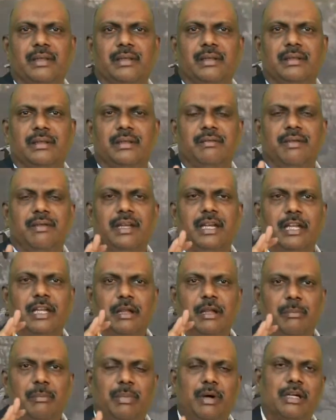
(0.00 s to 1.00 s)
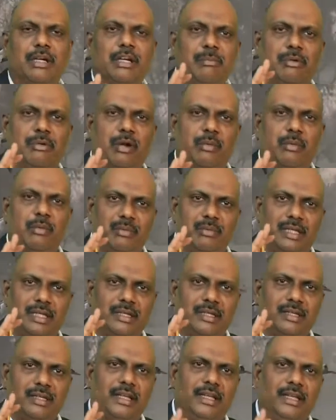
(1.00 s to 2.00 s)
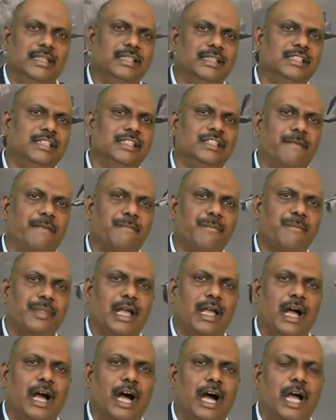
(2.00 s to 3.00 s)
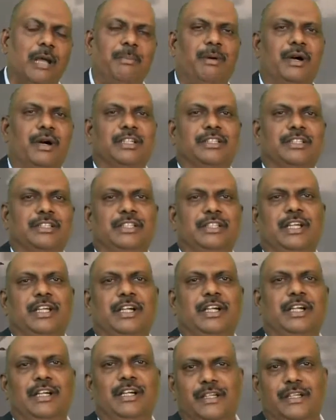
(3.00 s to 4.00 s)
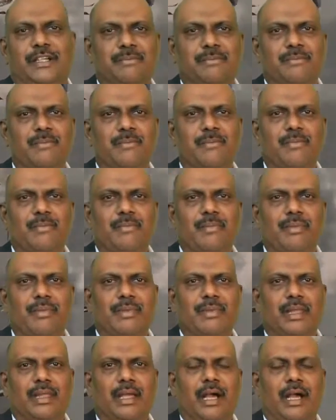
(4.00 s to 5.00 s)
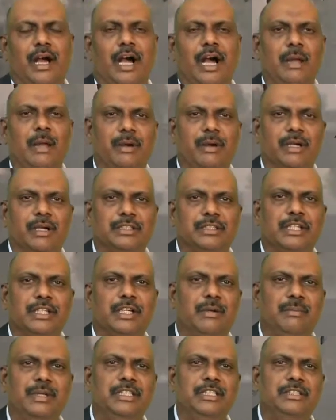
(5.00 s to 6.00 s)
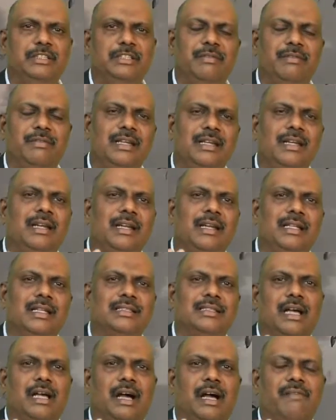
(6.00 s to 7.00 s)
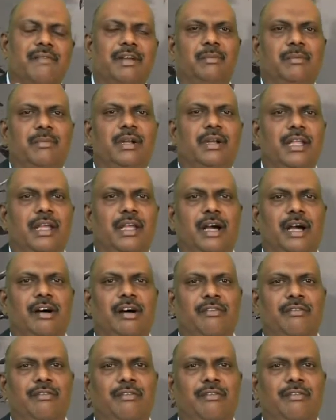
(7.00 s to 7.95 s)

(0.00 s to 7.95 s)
The very important problem here is hypoxia. Hypoxia means very less availability of